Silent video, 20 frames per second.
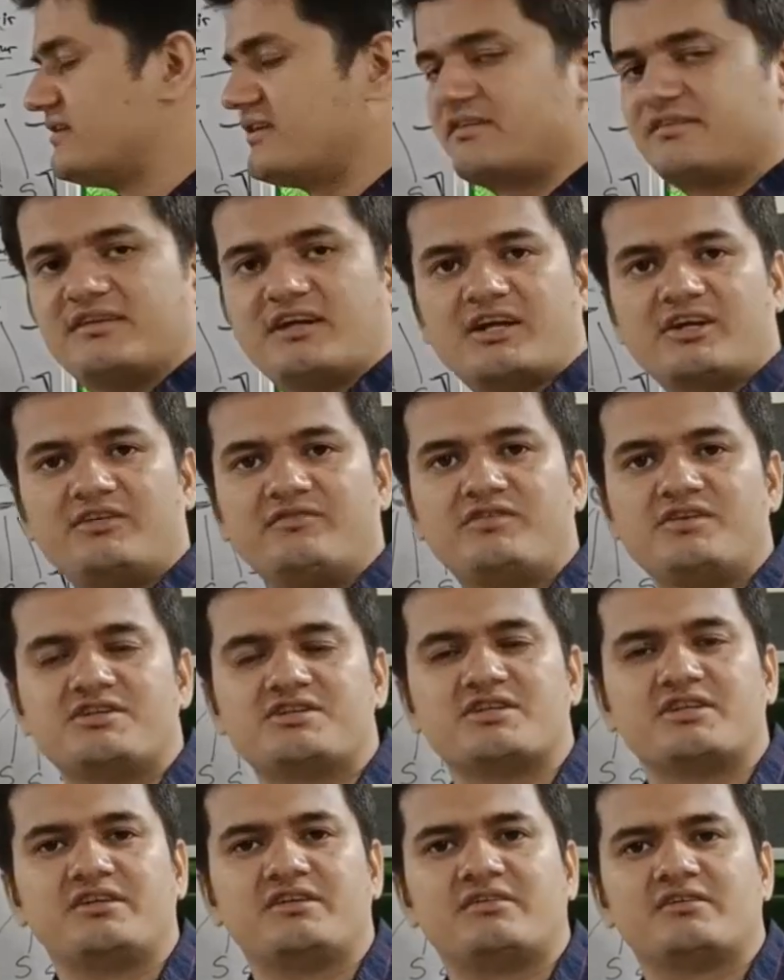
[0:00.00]
and the second
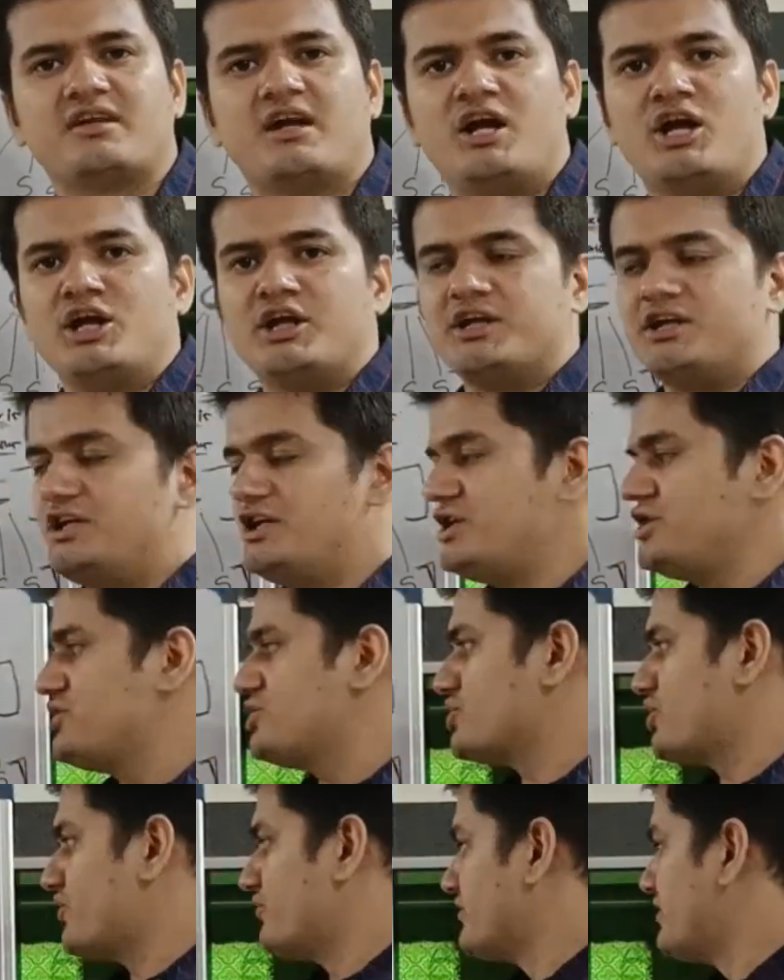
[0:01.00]
feature is
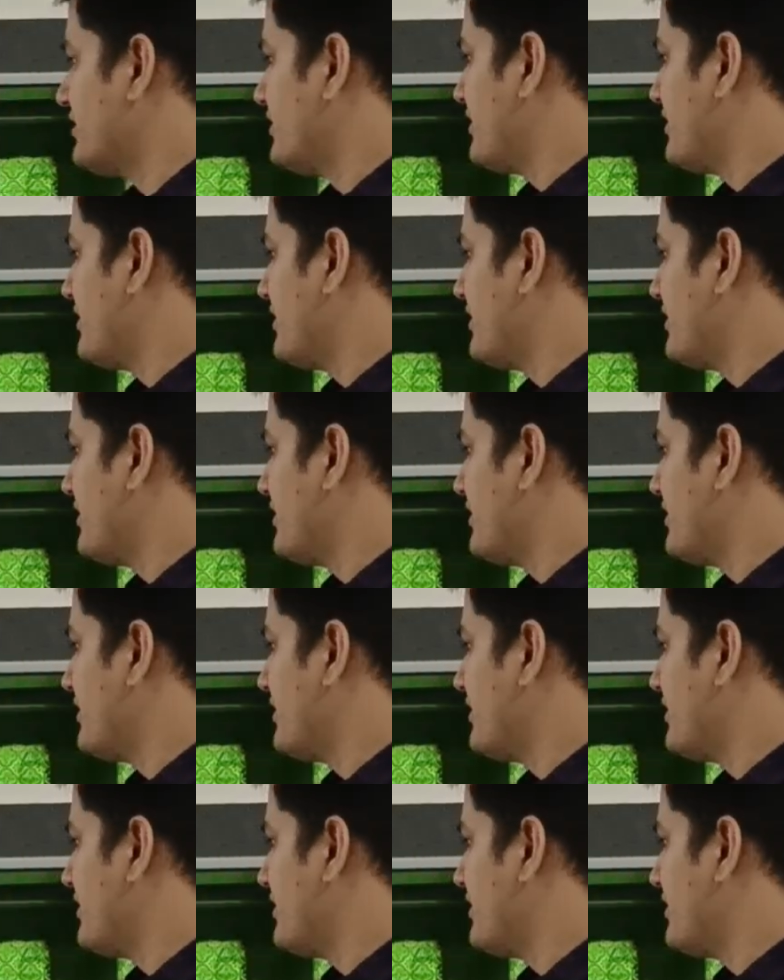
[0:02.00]
each of